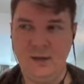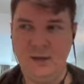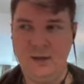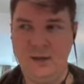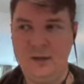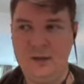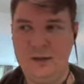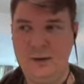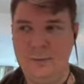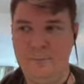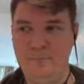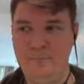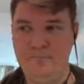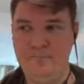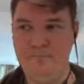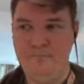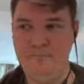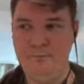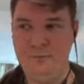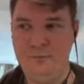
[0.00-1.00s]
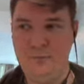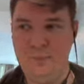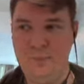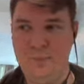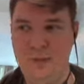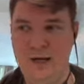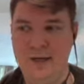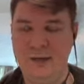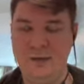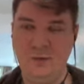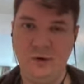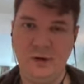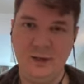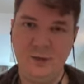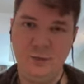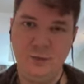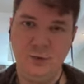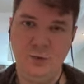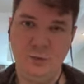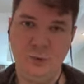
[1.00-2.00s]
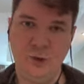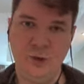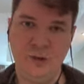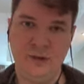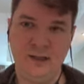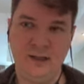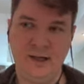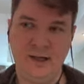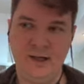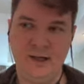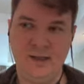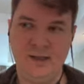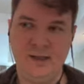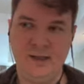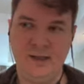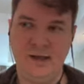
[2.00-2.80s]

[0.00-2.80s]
Um, I try to avoid cuts